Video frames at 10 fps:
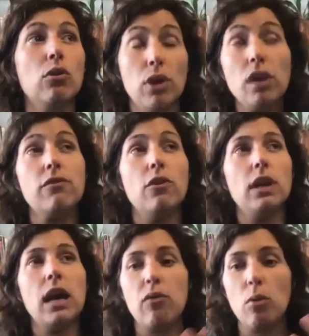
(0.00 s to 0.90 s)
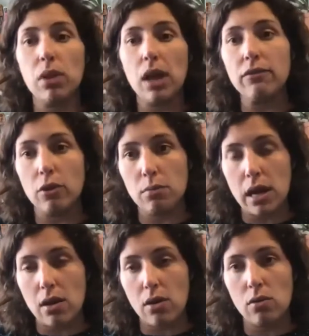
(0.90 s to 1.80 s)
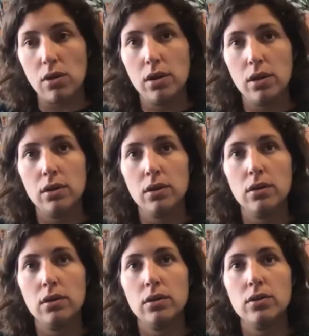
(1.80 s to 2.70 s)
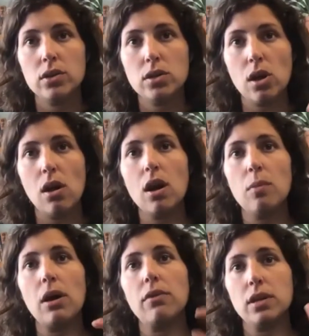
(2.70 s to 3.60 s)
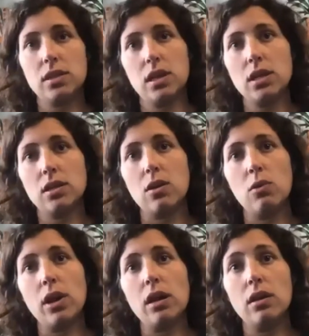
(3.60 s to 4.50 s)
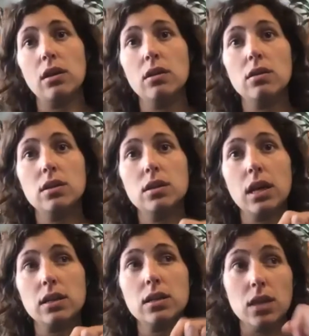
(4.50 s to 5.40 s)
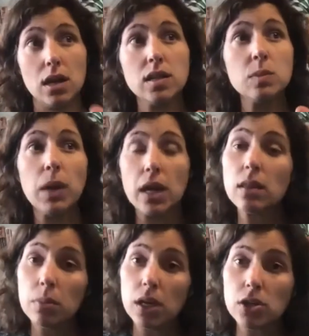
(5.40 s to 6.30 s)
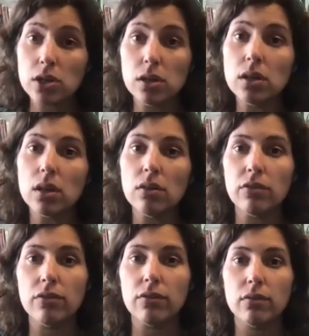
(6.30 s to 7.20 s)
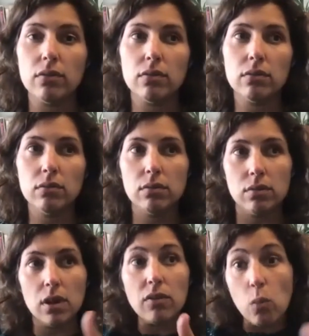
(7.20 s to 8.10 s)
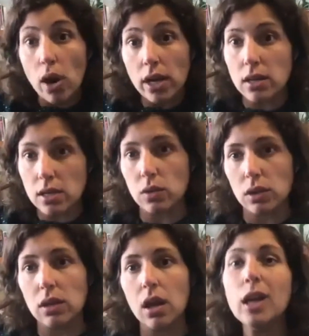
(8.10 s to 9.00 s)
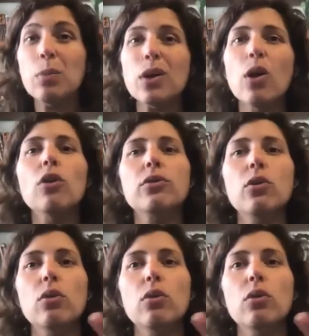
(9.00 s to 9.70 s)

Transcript: grateful to have a platform now to talk about these things in a way that that does paint the picture of, of what it is really like, but also